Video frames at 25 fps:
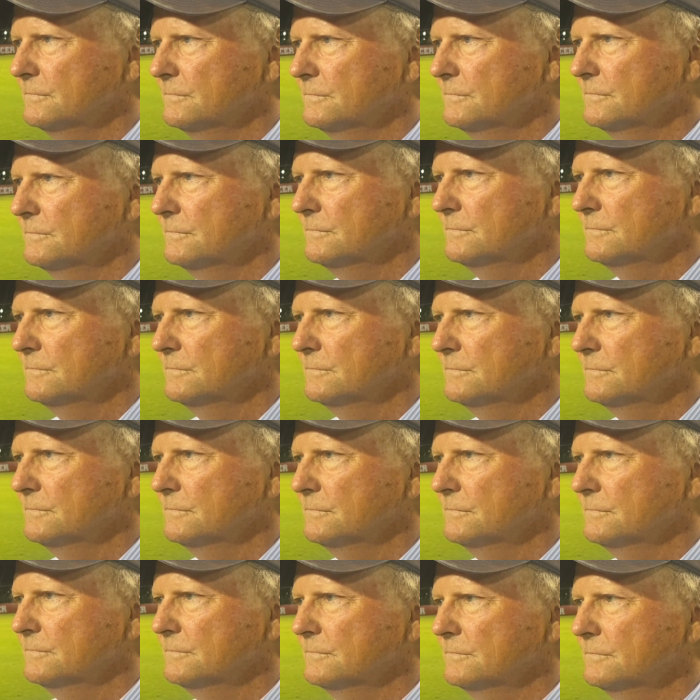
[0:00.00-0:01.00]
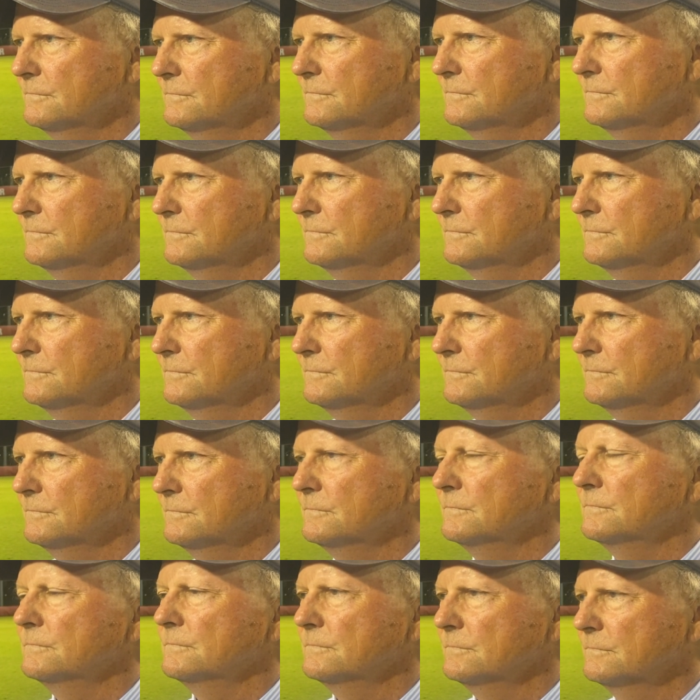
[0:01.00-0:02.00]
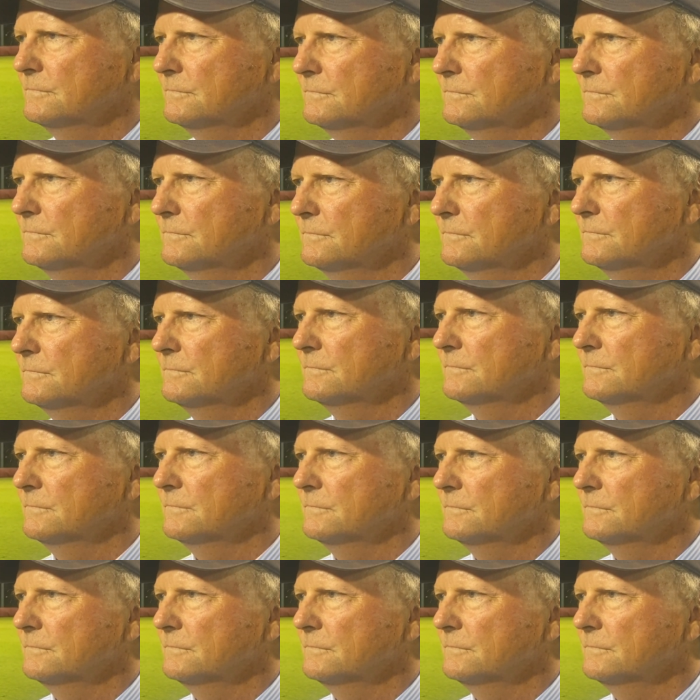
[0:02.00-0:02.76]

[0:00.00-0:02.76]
the um, shape of college soccer as a